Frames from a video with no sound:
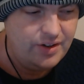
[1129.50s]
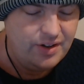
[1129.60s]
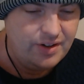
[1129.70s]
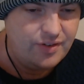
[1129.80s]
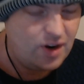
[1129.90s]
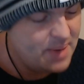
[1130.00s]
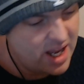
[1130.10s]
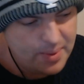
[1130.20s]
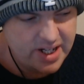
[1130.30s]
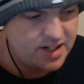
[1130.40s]
From here
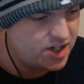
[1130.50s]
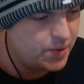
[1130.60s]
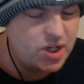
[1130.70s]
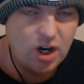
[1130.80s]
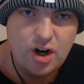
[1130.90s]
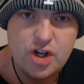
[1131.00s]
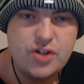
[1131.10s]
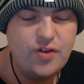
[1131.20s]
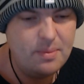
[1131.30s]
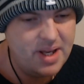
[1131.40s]
we need a new coach.
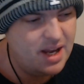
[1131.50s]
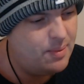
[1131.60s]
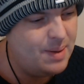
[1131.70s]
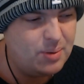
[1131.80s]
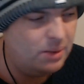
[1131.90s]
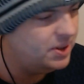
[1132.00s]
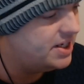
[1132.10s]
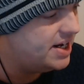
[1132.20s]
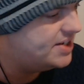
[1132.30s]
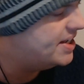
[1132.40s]
From here we probably
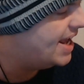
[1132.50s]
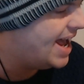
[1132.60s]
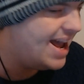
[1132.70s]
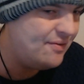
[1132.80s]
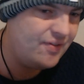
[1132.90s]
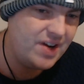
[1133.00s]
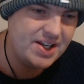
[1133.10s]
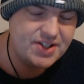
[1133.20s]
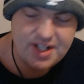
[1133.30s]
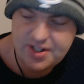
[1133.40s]
need to get every
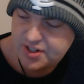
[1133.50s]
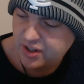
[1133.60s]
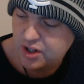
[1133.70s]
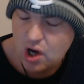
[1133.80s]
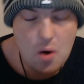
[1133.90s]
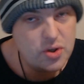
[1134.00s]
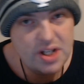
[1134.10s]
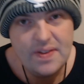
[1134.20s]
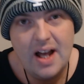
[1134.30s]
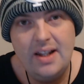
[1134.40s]
assistant coach in
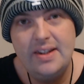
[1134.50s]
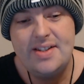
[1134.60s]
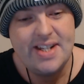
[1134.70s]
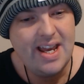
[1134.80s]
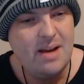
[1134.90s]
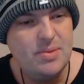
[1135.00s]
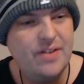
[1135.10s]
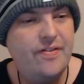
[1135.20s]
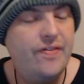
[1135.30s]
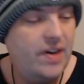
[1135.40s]
that team to
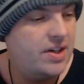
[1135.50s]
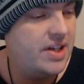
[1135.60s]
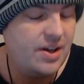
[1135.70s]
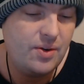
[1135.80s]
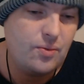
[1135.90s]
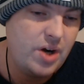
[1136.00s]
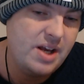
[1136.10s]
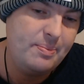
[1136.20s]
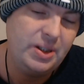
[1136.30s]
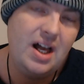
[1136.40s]
fucking
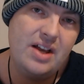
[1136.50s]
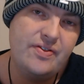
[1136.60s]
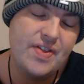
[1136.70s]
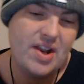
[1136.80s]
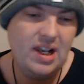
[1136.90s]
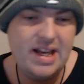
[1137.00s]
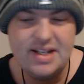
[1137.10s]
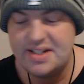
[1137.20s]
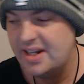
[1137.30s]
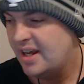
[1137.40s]
reapply for the
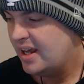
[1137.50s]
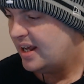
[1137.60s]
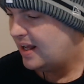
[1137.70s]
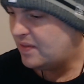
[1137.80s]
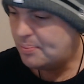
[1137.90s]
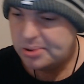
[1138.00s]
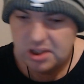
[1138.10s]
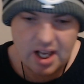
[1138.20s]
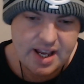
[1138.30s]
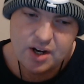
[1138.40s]
list. In the
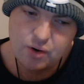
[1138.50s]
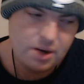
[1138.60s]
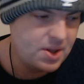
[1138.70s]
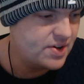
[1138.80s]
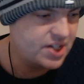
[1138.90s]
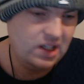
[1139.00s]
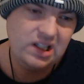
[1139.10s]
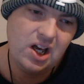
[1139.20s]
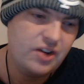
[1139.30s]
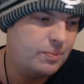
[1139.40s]
playing group, there is a
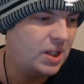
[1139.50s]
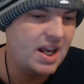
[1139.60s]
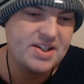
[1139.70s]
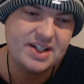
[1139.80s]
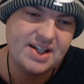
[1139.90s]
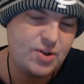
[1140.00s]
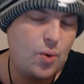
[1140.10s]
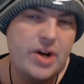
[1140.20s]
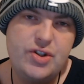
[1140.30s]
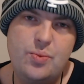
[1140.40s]
lot of players that need to
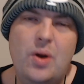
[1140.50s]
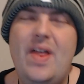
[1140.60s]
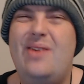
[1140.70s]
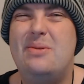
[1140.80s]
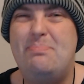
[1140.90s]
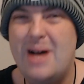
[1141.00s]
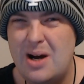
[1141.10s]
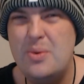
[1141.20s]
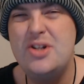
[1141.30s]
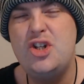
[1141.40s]
question what they're
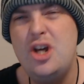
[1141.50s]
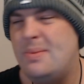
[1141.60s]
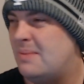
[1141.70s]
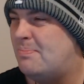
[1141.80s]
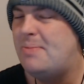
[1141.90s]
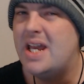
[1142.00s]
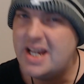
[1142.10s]
about as human beings